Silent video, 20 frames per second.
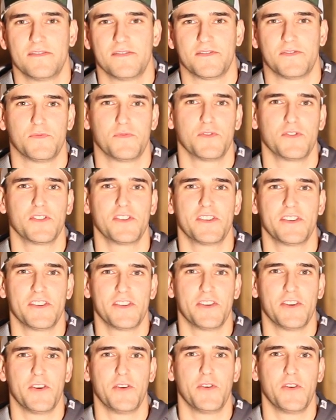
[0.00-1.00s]
So we're going
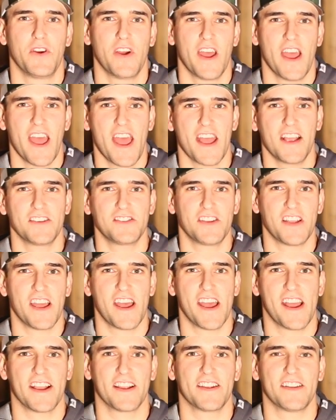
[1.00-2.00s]
to do
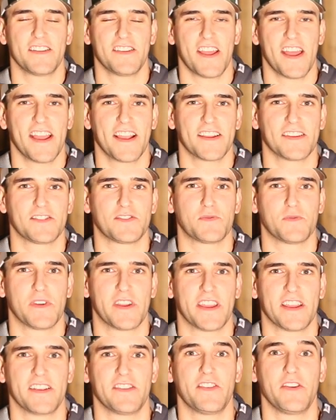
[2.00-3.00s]
hashtag Take a
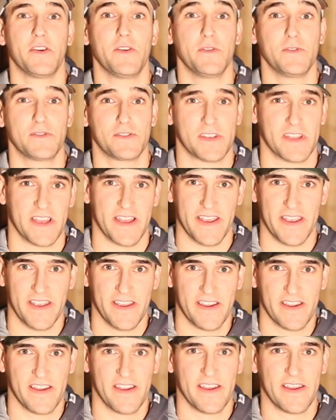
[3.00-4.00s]
Swing Tuesday
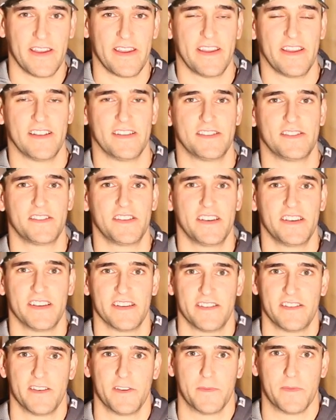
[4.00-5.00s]
and send
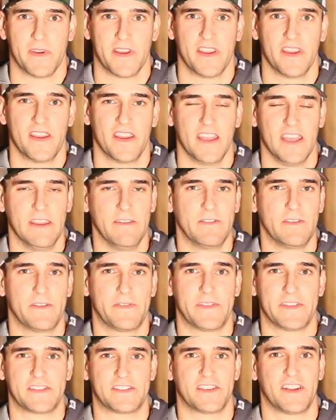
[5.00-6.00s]
it to me. Even
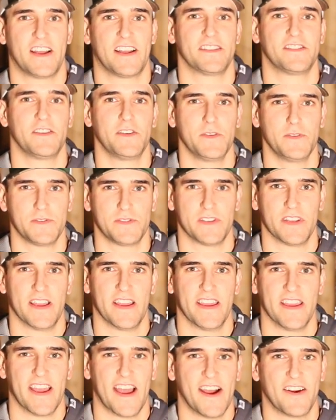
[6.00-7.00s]
if it's not
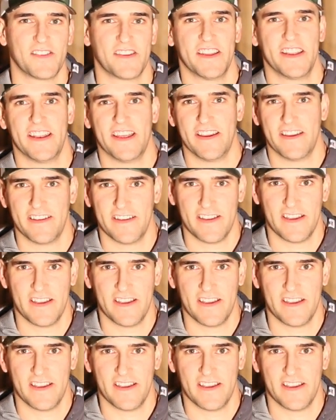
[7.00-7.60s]
Tuesday, I'll get it.